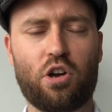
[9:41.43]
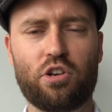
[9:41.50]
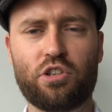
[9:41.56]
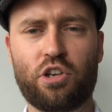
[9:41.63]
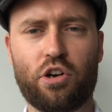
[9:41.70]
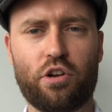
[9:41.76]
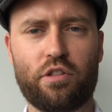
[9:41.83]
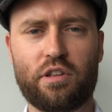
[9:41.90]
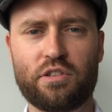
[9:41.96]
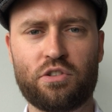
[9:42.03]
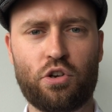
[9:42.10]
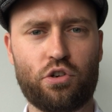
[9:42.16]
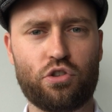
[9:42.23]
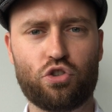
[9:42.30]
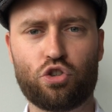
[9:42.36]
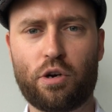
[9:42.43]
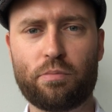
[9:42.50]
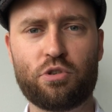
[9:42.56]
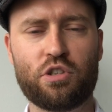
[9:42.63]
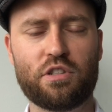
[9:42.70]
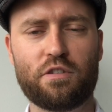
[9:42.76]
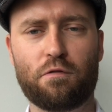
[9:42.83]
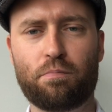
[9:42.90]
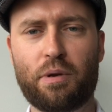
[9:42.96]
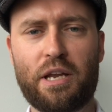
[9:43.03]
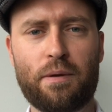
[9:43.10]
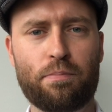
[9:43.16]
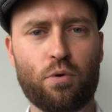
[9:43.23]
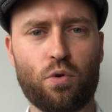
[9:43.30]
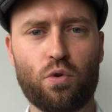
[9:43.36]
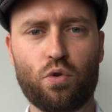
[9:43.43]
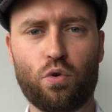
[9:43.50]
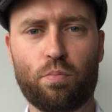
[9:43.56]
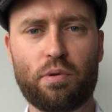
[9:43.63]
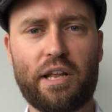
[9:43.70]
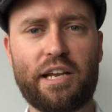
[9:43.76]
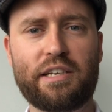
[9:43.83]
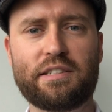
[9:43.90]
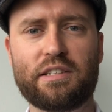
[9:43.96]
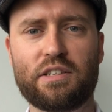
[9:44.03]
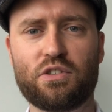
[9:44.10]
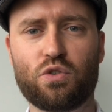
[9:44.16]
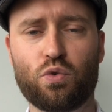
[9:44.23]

There's no descriptions of people or places